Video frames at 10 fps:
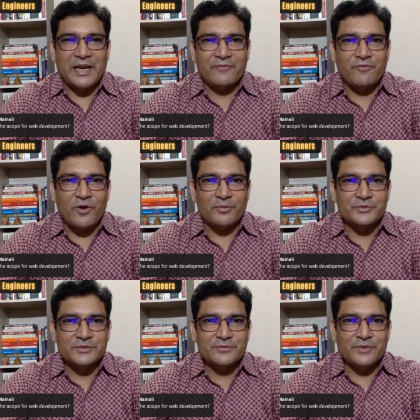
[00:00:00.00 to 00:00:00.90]

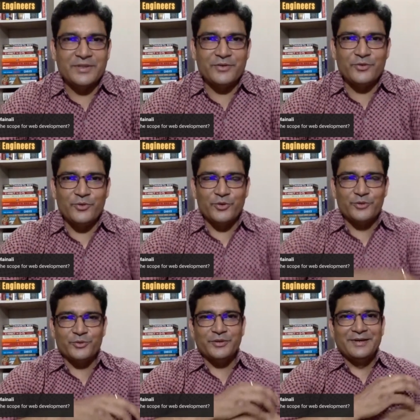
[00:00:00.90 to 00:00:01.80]
platforms, whether you go
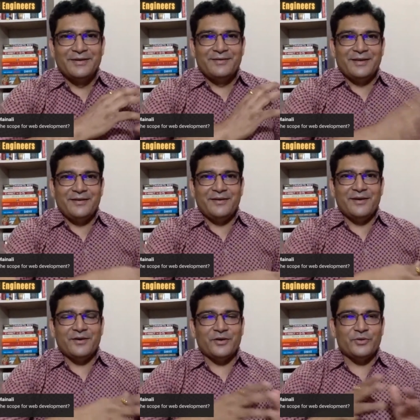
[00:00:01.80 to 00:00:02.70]
to
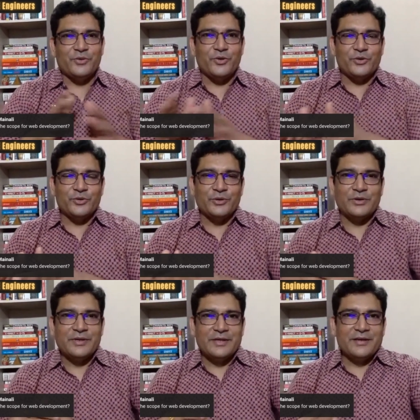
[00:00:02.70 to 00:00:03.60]
Tinder or you go
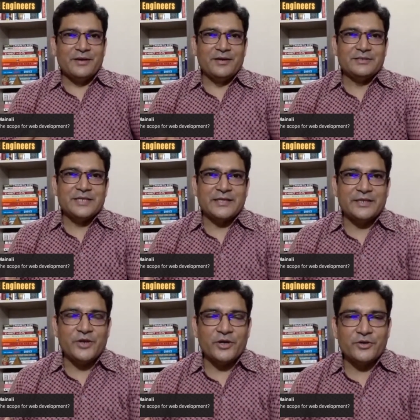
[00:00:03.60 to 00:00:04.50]
to
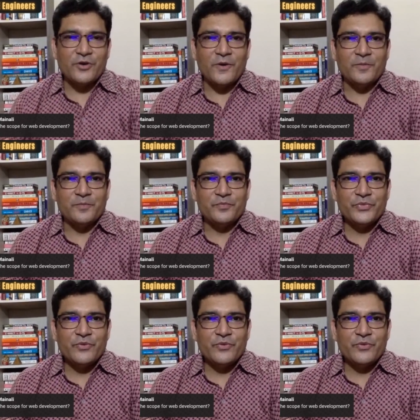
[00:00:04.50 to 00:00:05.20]
shadi.com,